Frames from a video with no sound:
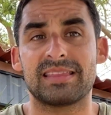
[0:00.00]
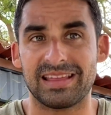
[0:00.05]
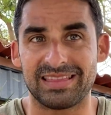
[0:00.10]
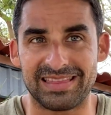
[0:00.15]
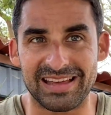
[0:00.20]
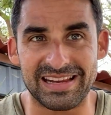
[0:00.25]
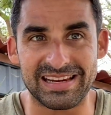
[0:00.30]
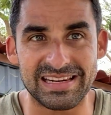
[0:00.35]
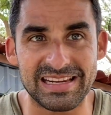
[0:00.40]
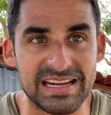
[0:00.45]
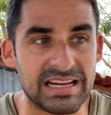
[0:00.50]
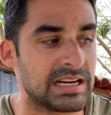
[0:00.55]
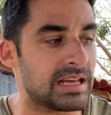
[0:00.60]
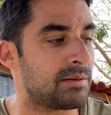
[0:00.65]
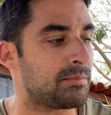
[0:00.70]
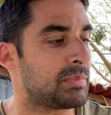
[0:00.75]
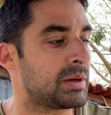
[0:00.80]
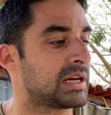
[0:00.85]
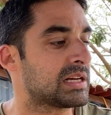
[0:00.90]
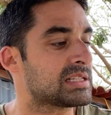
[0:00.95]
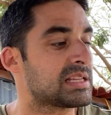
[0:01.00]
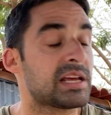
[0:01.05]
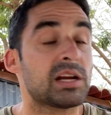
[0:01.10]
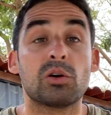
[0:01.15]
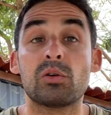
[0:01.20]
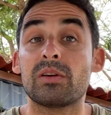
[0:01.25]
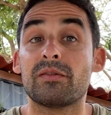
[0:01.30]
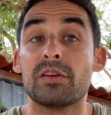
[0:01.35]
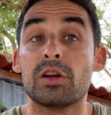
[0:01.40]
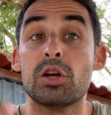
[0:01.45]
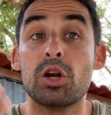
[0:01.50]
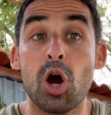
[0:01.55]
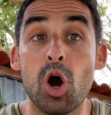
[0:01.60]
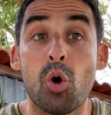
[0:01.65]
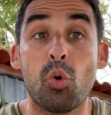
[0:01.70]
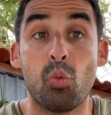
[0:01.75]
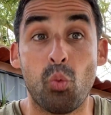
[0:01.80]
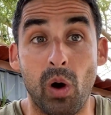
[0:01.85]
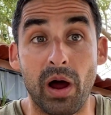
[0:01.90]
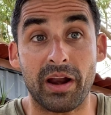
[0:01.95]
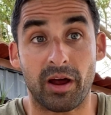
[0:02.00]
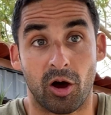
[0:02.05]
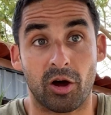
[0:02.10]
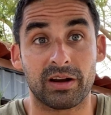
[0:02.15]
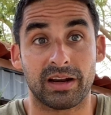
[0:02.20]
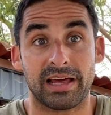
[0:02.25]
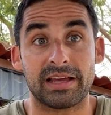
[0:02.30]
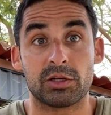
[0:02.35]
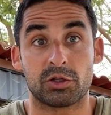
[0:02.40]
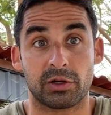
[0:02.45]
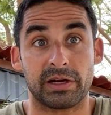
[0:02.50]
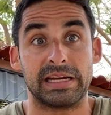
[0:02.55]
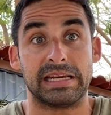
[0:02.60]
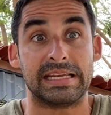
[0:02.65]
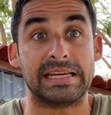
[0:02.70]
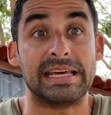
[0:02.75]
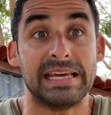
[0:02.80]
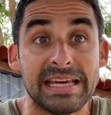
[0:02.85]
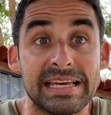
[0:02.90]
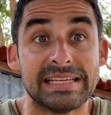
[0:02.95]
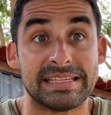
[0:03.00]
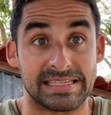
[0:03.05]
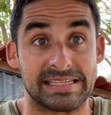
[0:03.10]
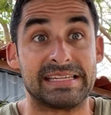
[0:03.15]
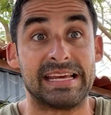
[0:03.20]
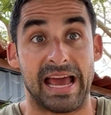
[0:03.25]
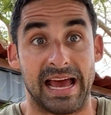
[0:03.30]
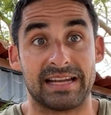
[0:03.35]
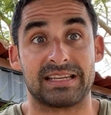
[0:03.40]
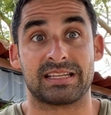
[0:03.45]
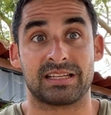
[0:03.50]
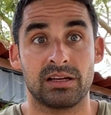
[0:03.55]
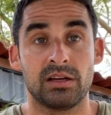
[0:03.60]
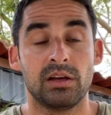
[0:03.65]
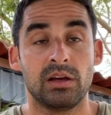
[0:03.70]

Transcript: that they need it because they don't even know what online training is yet.